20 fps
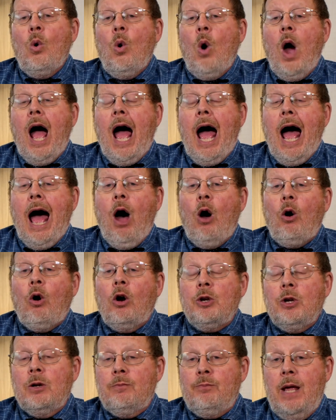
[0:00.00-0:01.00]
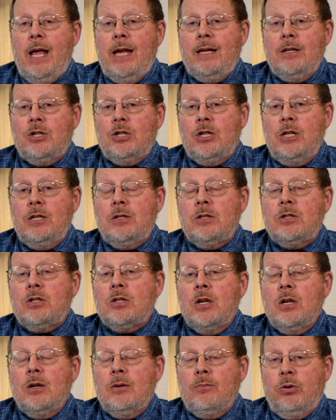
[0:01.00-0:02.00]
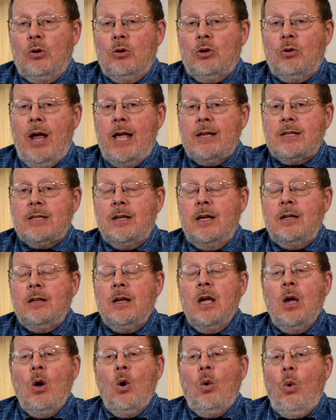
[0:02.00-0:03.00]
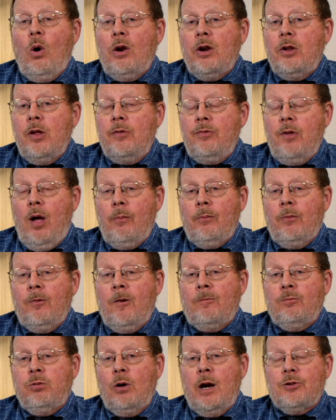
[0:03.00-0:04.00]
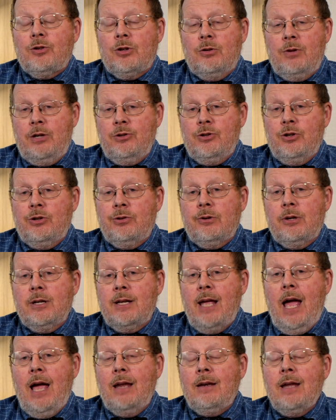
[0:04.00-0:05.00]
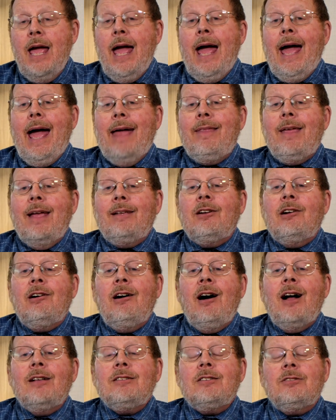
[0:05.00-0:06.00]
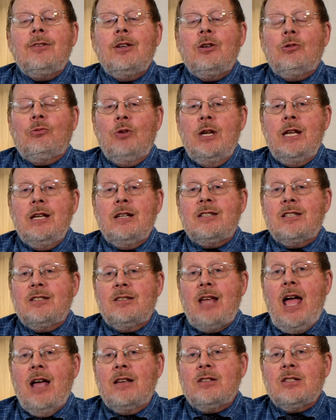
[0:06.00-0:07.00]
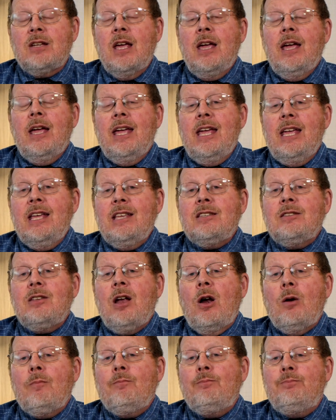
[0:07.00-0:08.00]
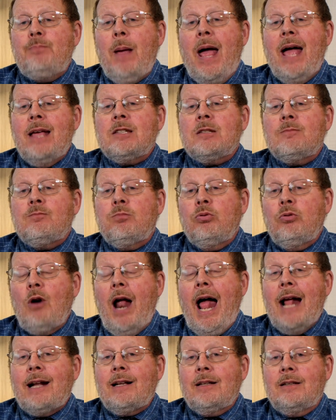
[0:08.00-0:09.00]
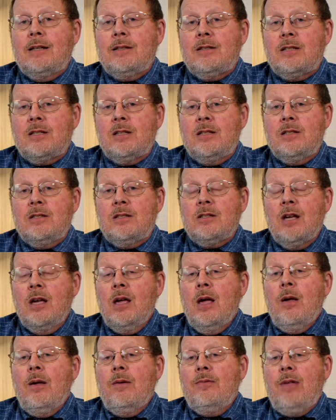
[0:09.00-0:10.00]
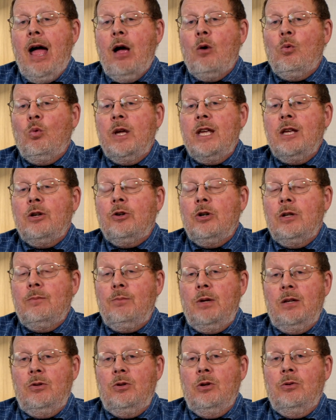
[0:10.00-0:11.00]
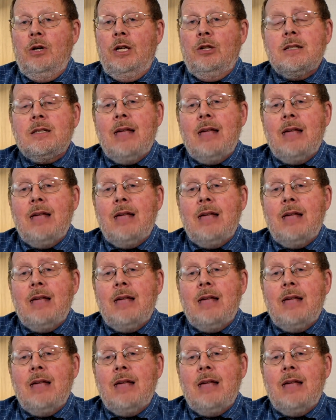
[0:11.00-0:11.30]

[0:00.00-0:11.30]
How are your patients progressing? What are the number of pressure injuries again? And then constantly reassess, is there best practices that we could be doing?